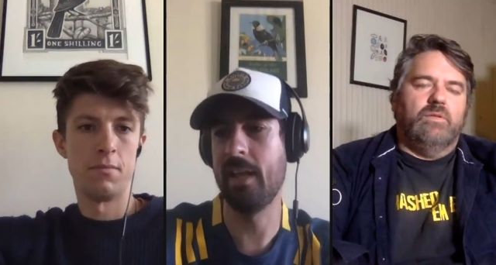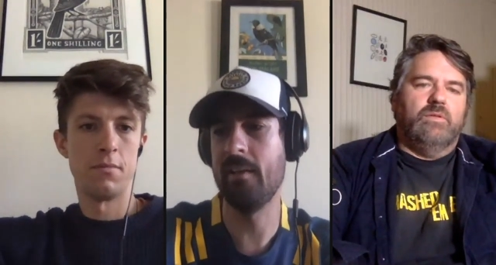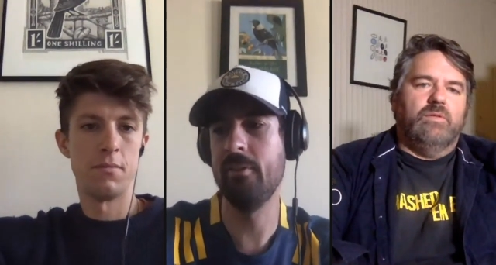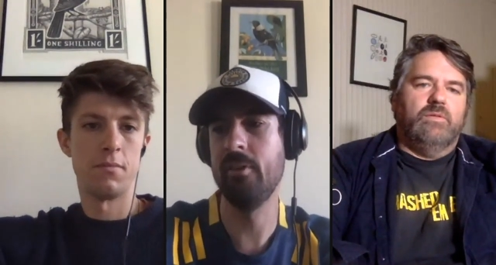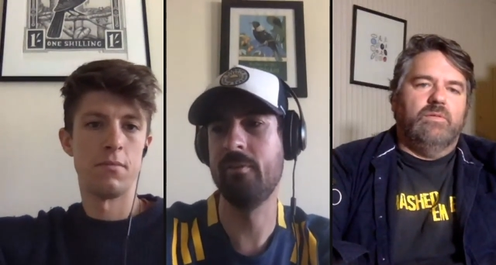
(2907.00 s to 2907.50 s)

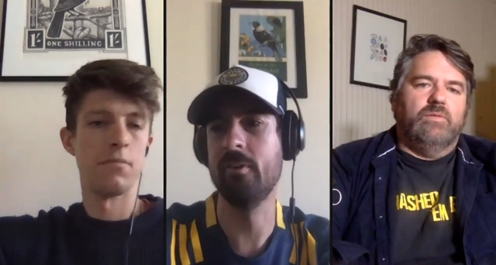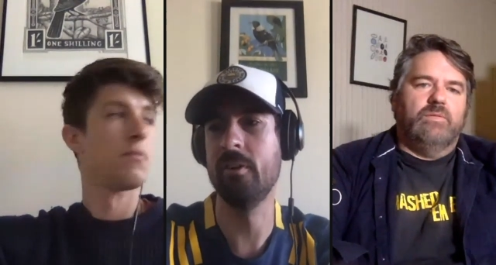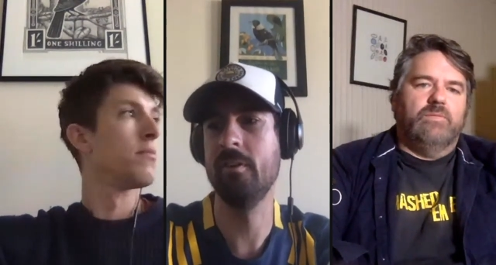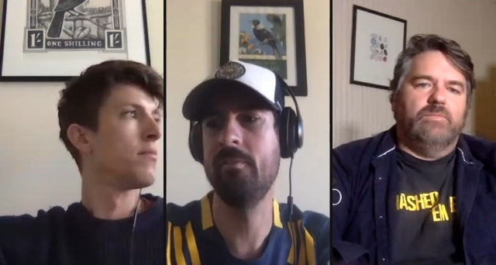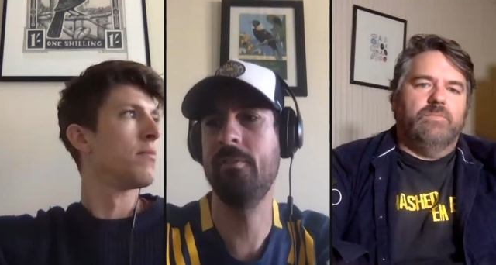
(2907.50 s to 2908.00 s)
Speaker 1: definitely an
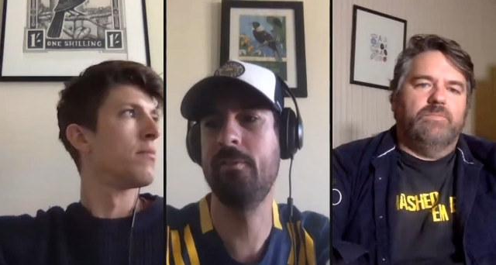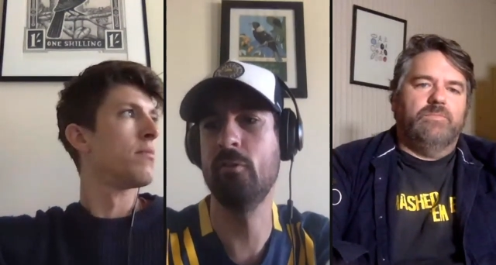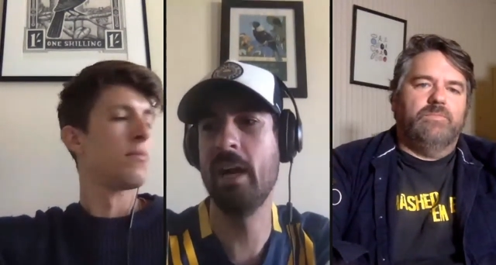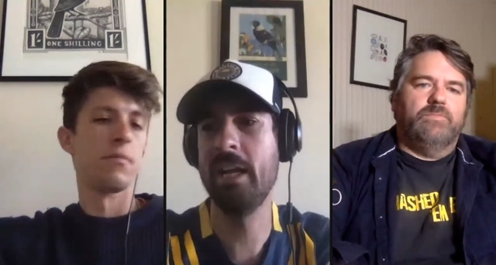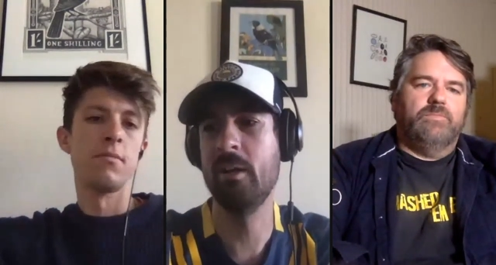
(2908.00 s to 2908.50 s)
avenue for,
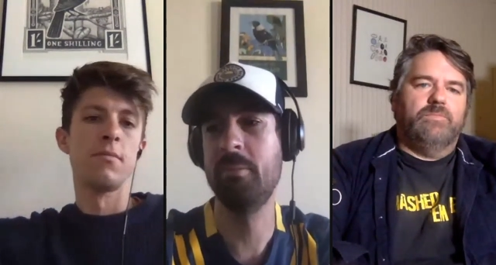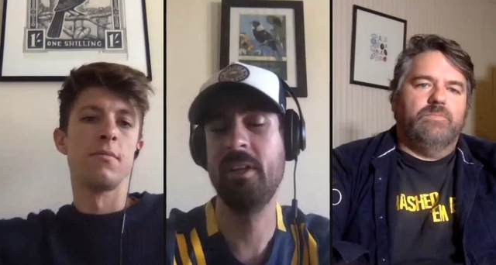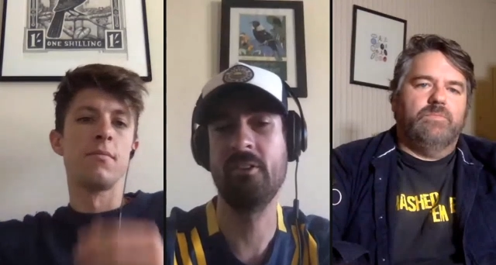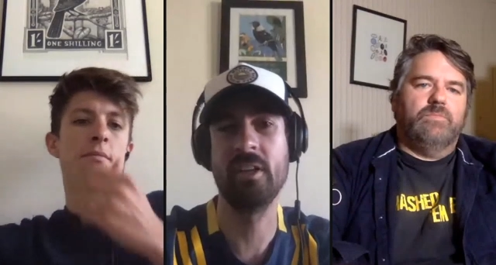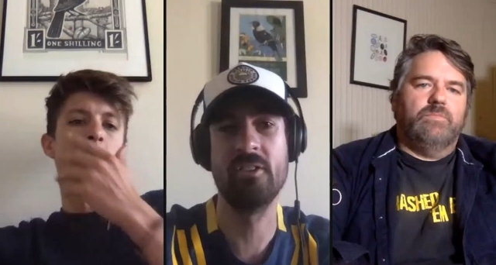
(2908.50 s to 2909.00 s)
for
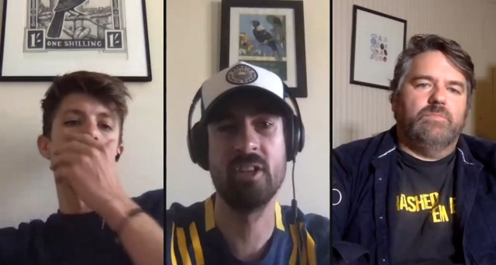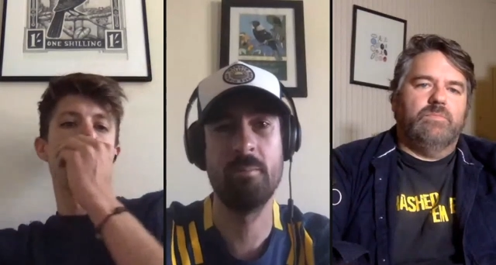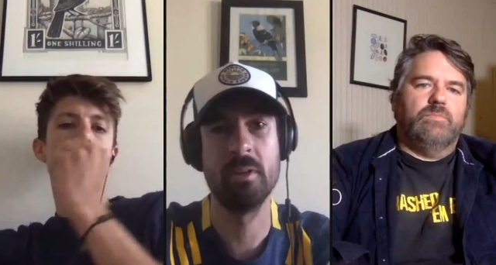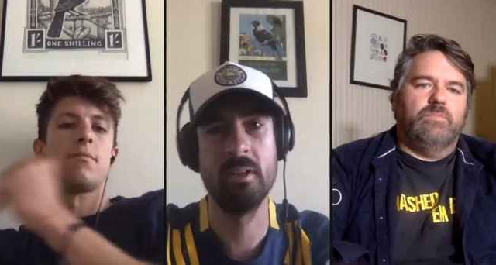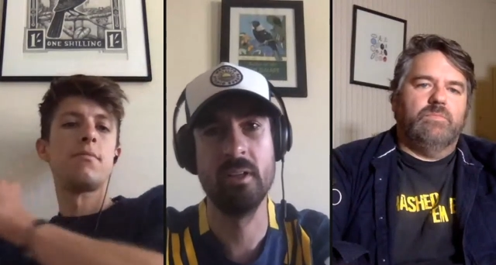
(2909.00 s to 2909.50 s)
radio and
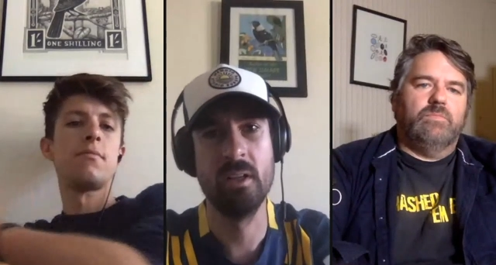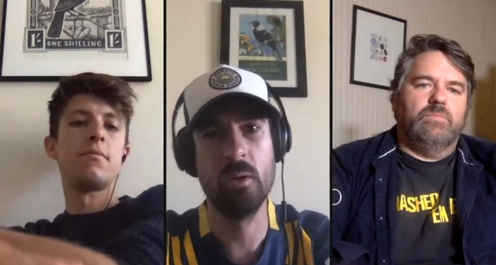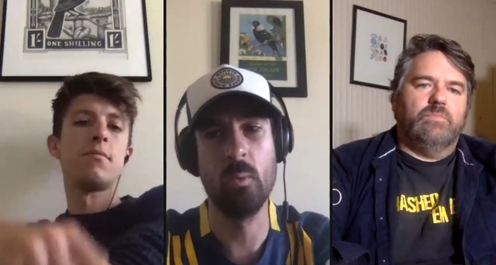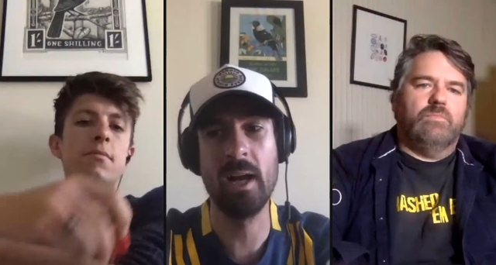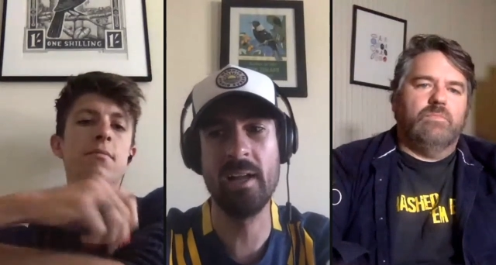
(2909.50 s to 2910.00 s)
potentially a
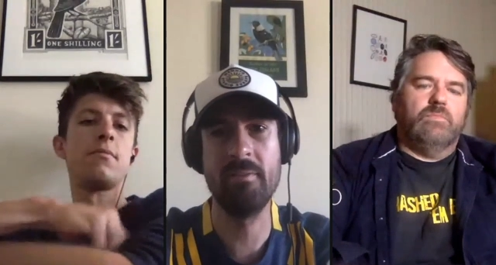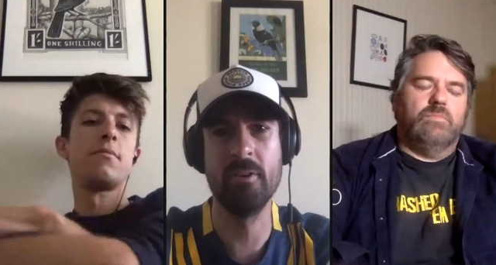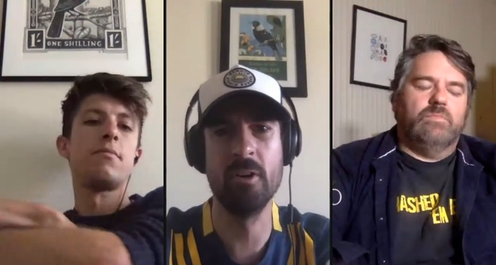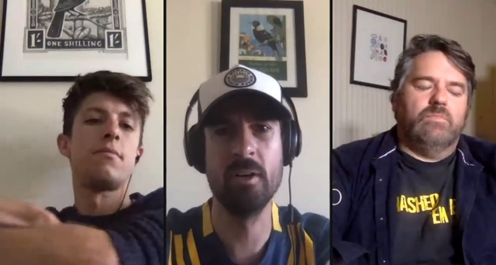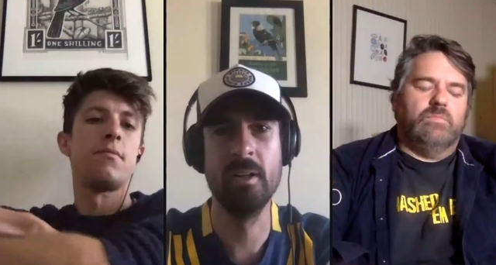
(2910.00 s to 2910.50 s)
cheaper
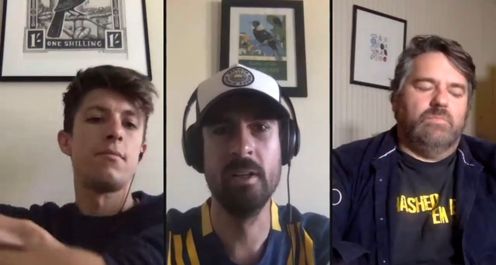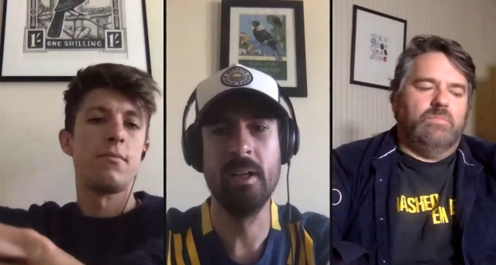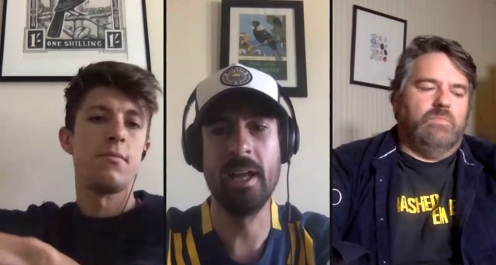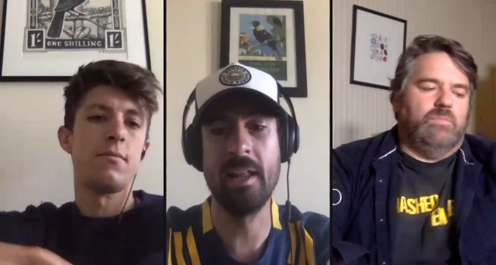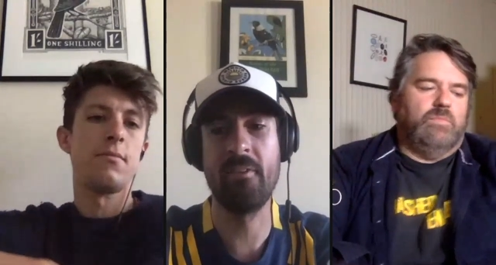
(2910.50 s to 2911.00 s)
way
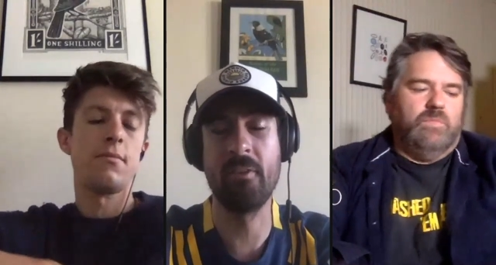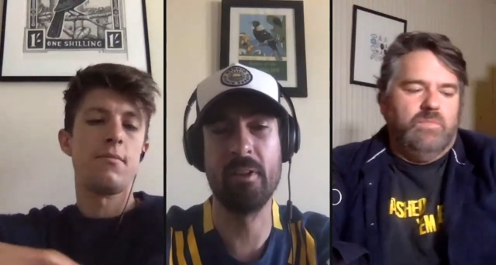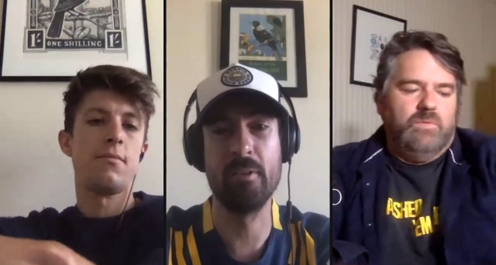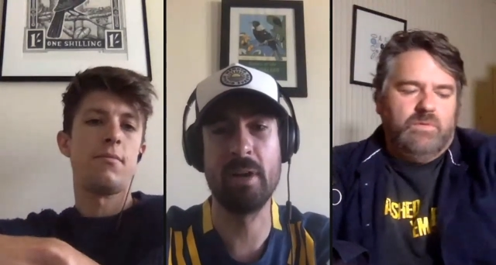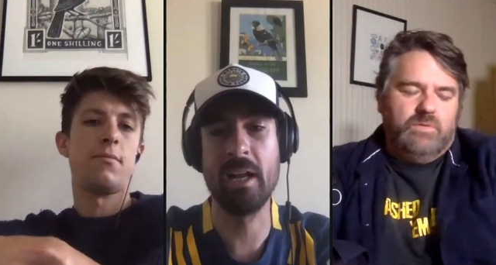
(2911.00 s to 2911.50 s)
for,
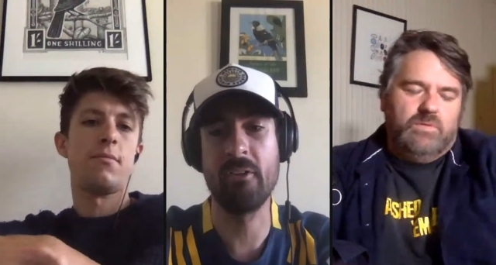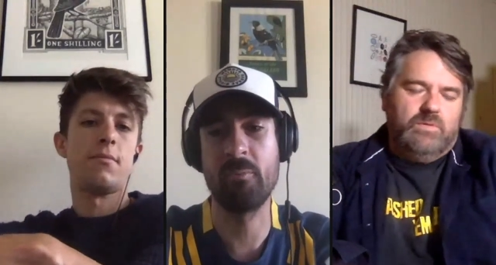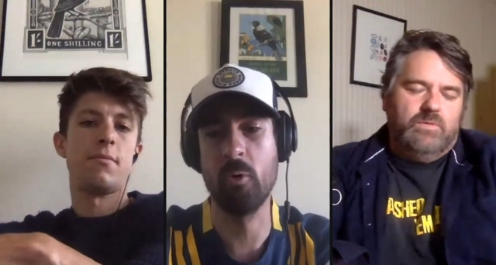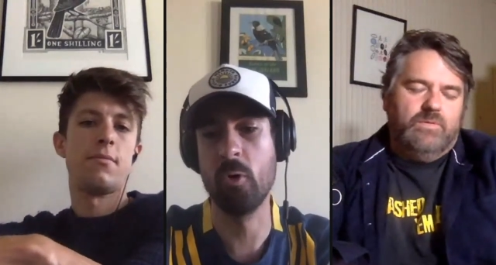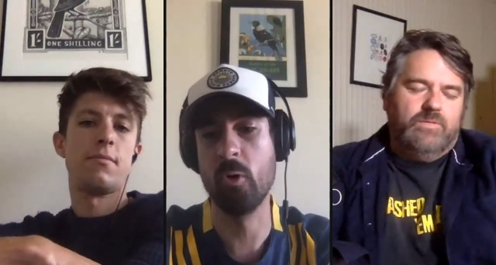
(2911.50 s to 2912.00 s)
at least for the
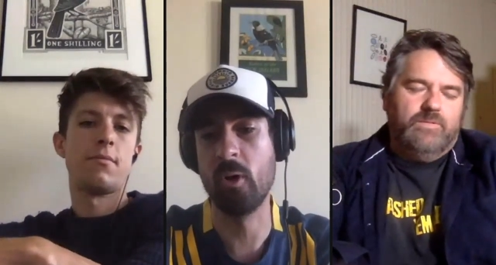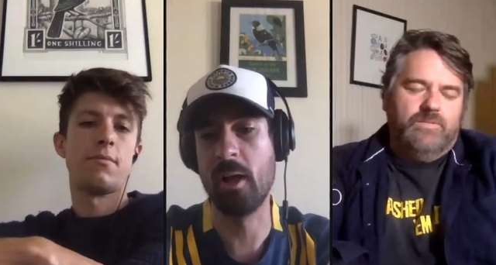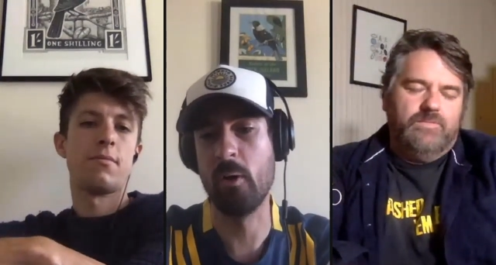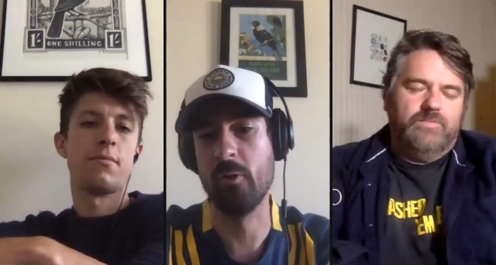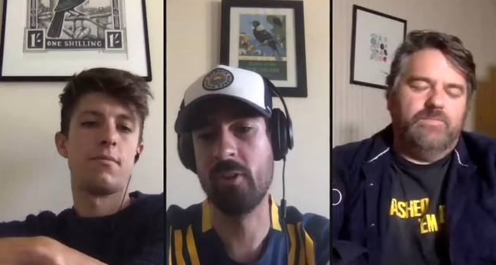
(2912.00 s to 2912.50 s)
radio
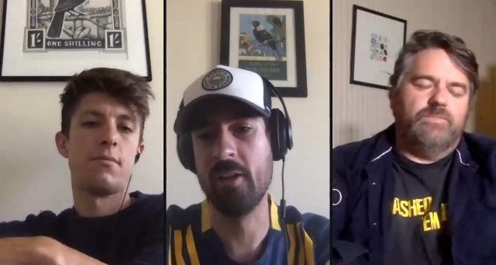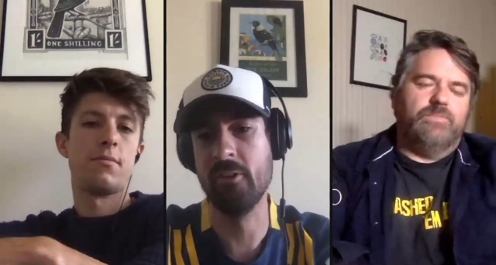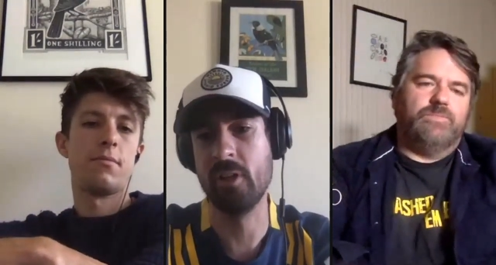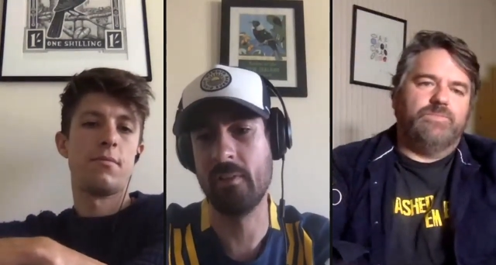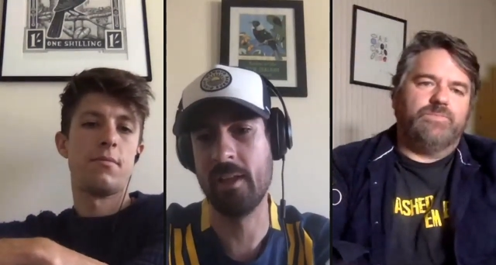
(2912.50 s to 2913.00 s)
sport or,
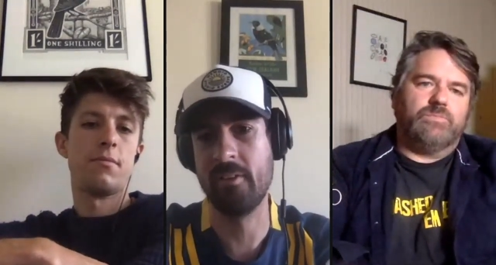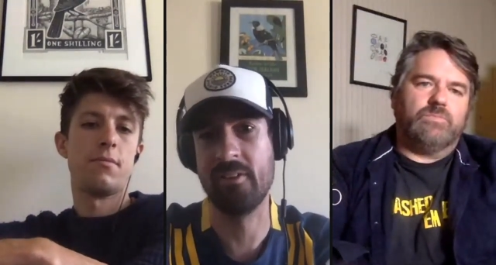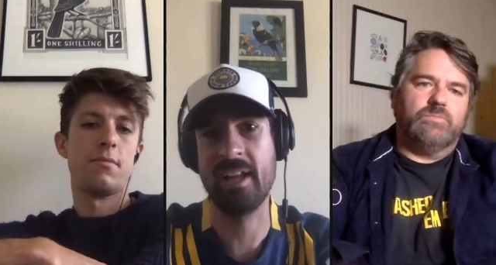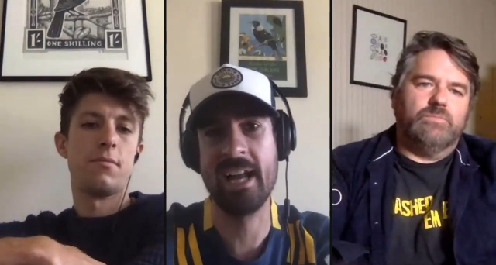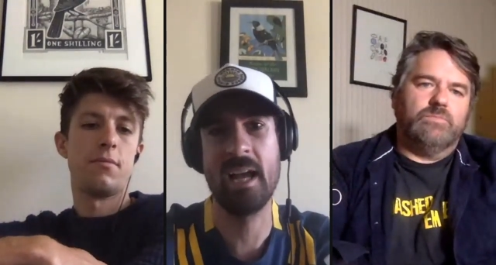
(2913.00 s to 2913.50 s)
or stations like that